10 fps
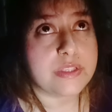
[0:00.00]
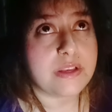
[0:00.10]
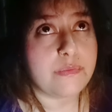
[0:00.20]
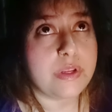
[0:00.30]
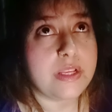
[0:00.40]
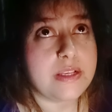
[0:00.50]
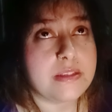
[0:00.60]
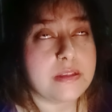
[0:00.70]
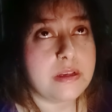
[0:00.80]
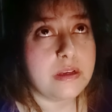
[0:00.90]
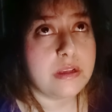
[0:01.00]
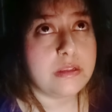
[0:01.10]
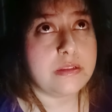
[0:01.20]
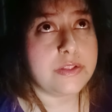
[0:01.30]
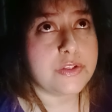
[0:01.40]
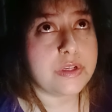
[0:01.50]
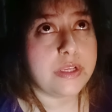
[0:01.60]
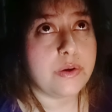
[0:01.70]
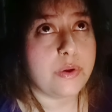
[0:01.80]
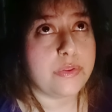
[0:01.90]
Someone is literally
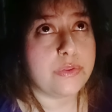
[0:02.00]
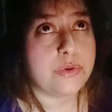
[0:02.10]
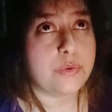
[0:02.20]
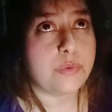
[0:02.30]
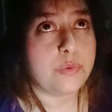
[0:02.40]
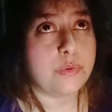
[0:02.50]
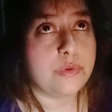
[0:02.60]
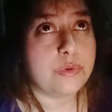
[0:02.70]
going through